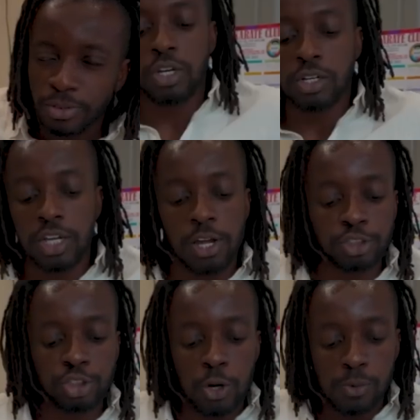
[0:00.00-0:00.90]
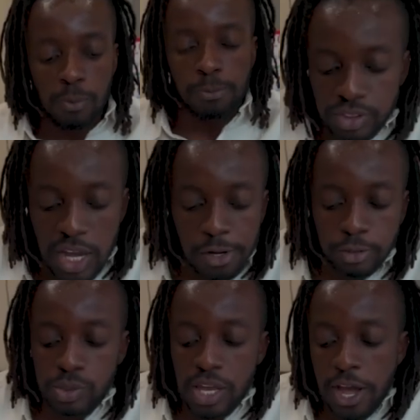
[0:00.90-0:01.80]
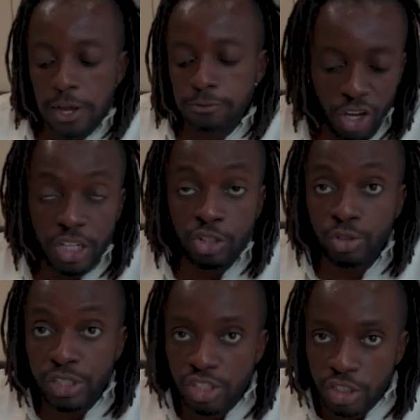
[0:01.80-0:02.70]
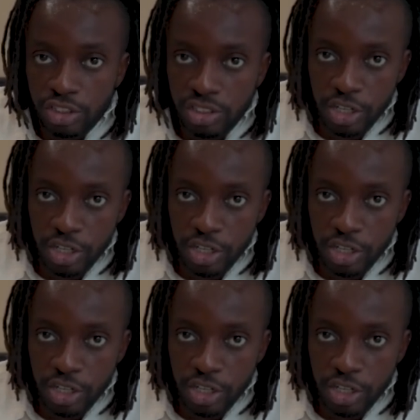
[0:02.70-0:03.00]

Okay, so now we have an ingredients